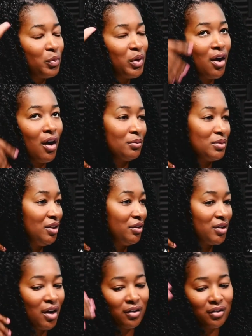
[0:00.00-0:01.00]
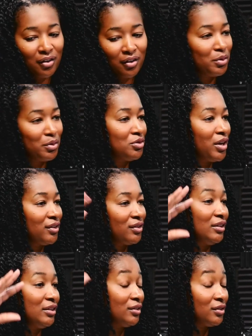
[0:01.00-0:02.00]
we call them teeter totters. I don't know what you
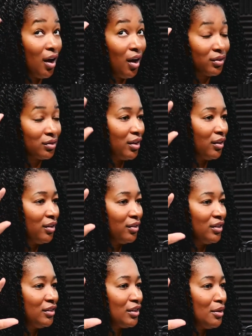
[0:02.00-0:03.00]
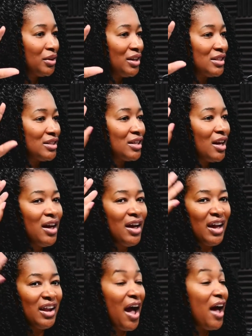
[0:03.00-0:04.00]
guys seesaws uh, uh-huh. in some places.
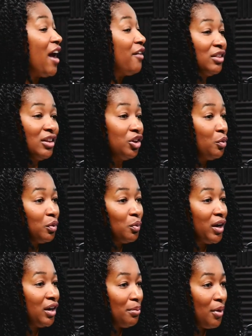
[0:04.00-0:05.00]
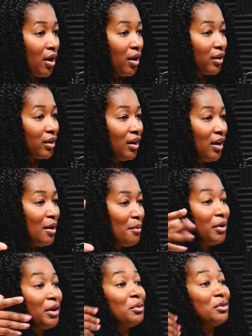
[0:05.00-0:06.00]
It had everything you would want in a park. Yeah.
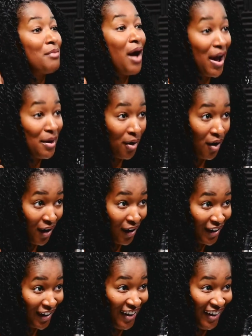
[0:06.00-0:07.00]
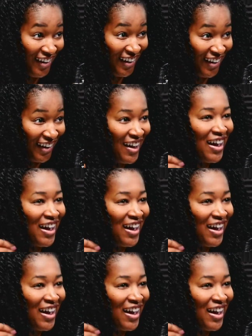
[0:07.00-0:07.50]
But it was my park. Yeah.